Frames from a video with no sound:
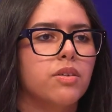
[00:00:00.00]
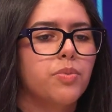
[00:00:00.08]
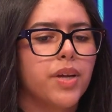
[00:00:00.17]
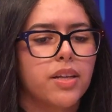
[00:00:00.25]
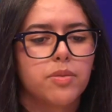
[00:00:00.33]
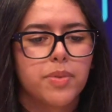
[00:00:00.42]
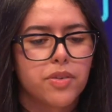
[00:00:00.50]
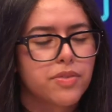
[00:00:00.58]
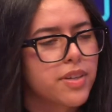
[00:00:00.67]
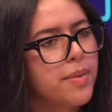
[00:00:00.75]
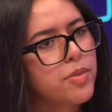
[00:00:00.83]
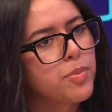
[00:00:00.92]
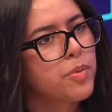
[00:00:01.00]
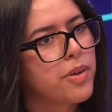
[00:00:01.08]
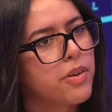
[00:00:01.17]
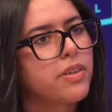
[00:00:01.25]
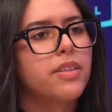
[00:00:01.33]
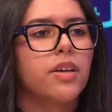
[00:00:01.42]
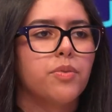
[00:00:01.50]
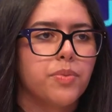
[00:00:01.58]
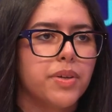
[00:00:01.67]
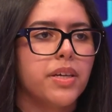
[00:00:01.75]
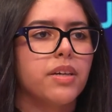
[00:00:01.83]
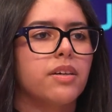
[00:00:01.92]
We had a bit of time to prepare, and then
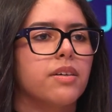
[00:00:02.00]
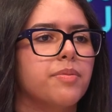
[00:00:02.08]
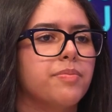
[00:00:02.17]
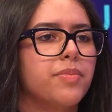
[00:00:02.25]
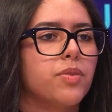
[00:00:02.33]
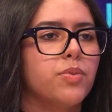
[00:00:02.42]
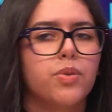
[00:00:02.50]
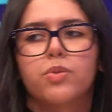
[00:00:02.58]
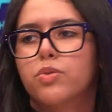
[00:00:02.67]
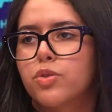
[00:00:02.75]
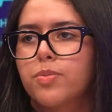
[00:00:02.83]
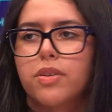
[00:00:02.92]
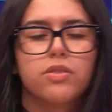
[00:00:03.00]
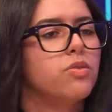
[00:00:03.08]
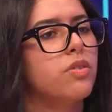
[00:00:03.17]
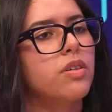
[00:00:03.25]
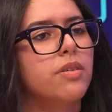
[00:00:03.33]
we would respond to that.